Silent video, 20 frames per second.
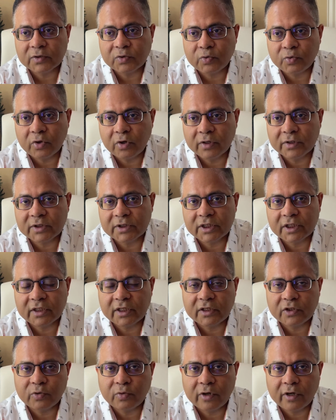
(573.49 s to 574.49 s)
Do not say
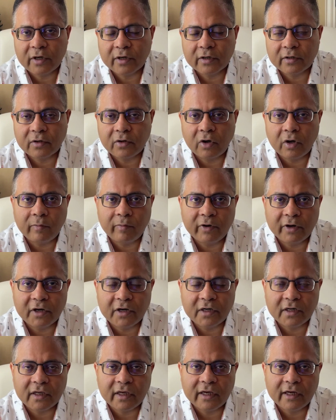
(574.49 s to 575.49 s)
that you are a topper
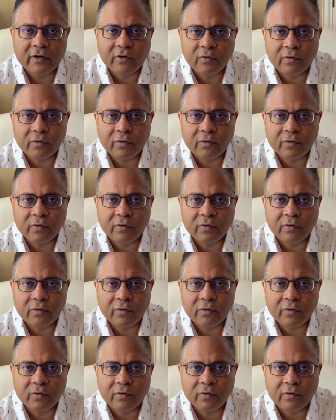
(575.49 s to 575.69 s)
in GATE.